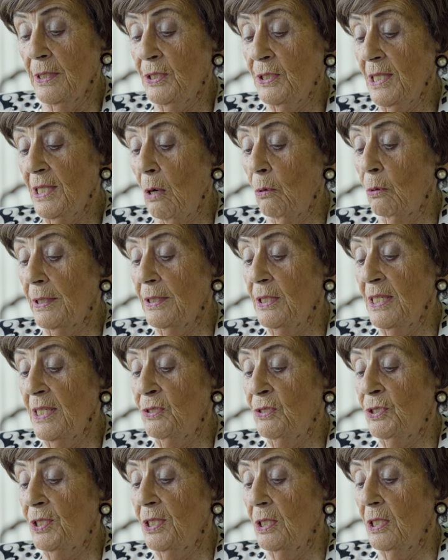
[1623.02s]
it's our
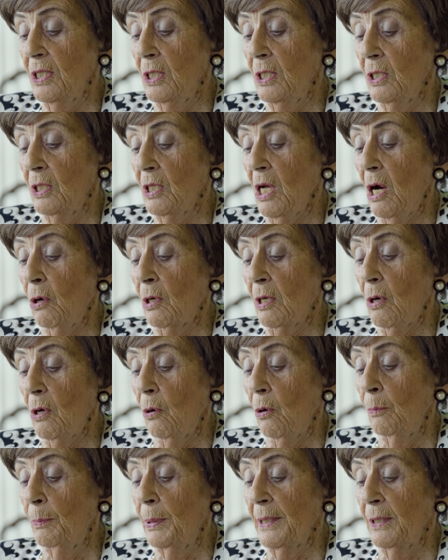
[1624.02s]
destiny and our
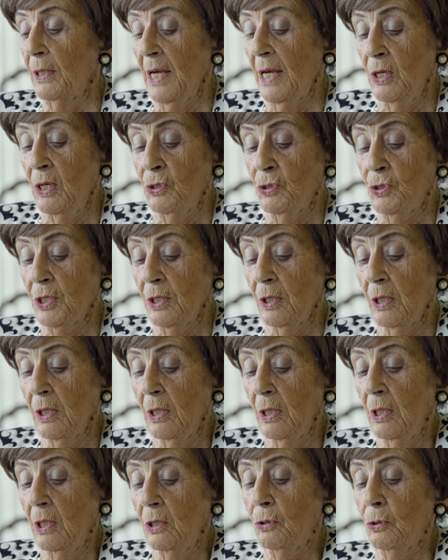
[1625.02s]
obligation
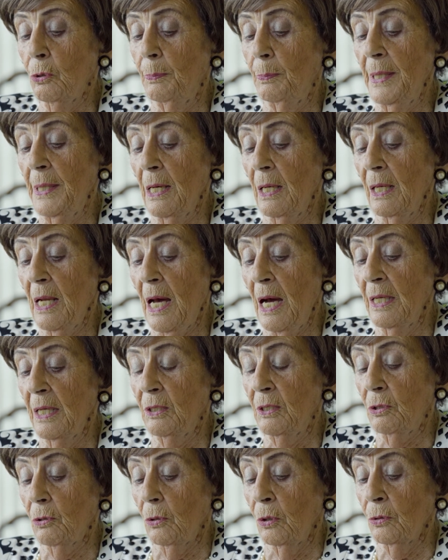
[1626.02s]
to be a
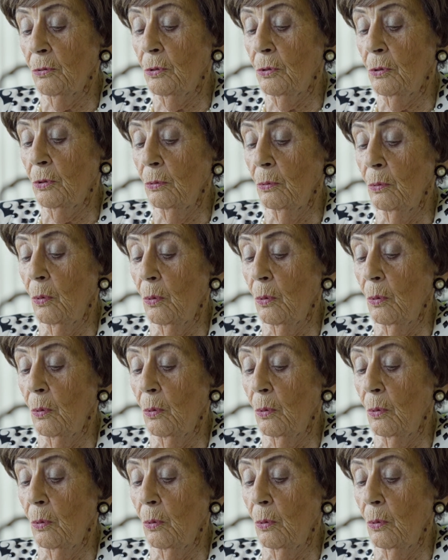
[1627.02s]
light unto